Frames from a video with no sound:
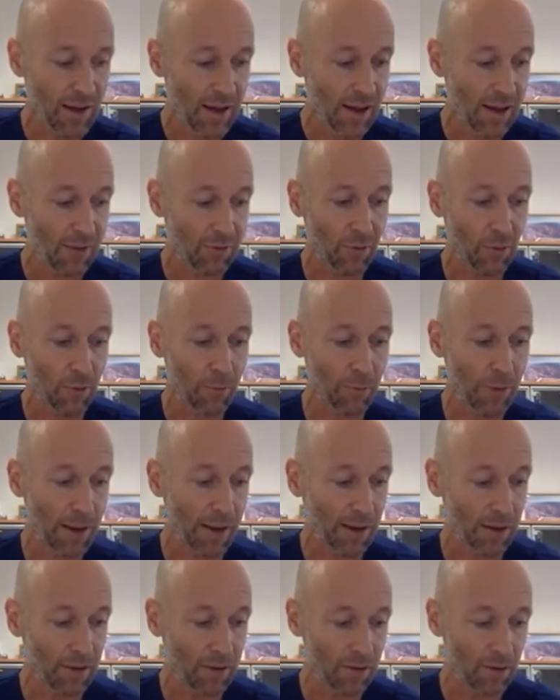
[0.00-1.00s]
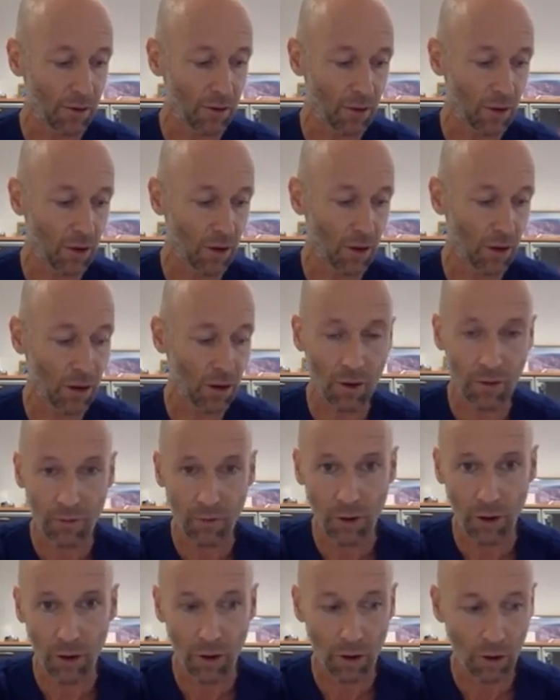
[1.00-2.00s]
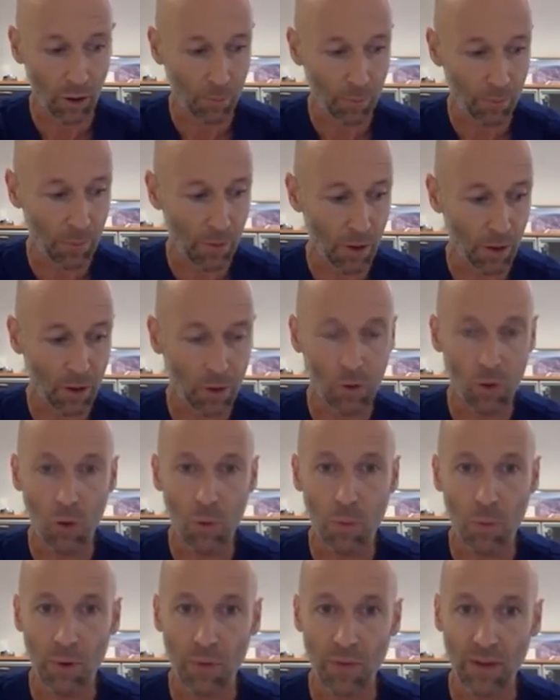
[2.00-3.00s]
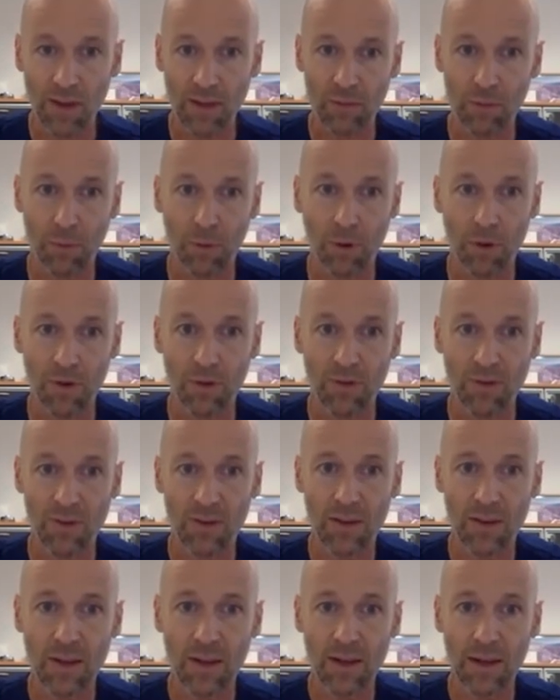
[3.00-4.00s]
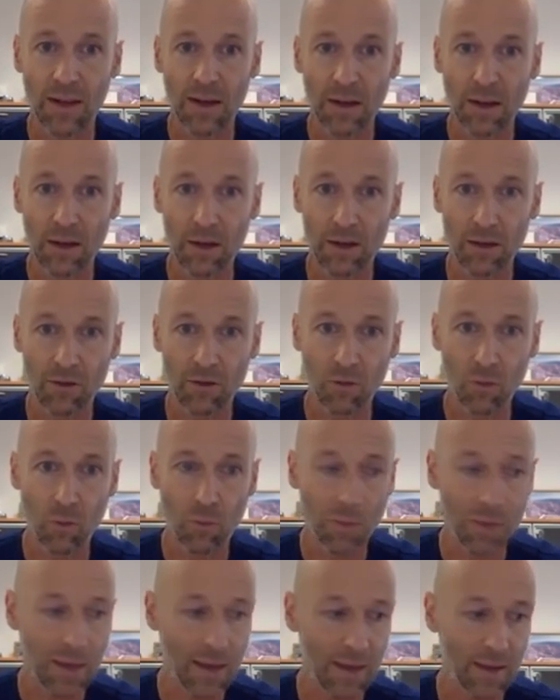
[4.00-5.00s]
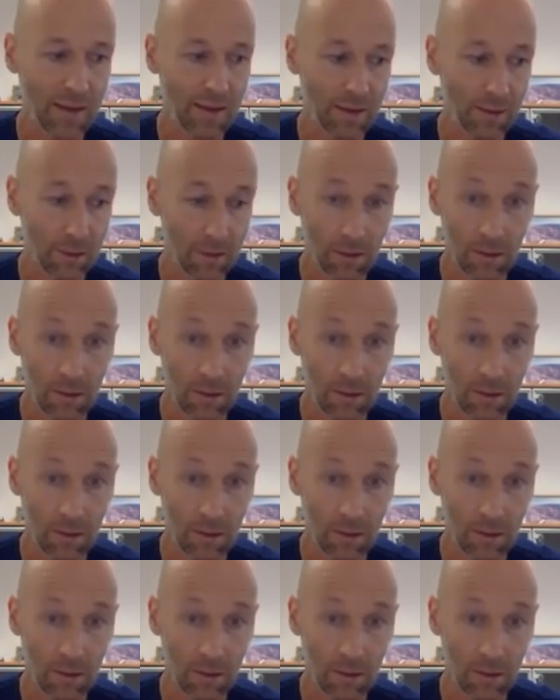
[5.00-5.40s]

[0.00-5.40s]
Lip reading: have compiled a group of experts to make